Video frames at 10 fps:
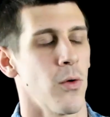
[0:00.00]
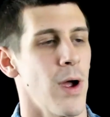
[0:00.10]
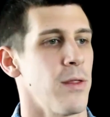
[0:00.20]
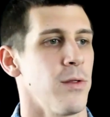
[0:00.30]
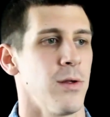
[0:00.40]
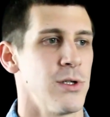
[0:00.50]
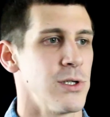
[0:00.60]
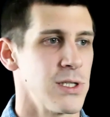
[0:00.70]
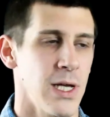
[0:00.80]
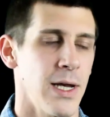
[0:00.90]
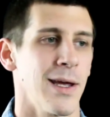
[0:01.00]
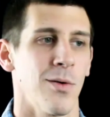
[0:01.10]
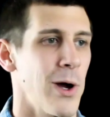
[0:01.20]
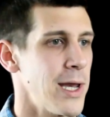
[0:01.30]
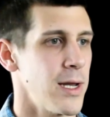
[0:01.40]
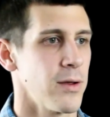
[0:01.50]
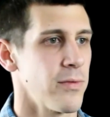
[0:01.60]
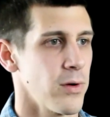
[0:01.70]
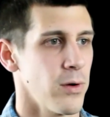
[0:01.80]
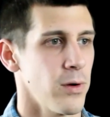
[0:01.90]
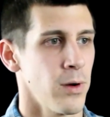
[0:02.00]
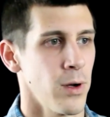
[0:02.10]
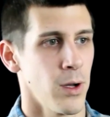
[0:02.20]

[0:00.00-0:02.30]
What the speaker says: rather than just sitting and waiting for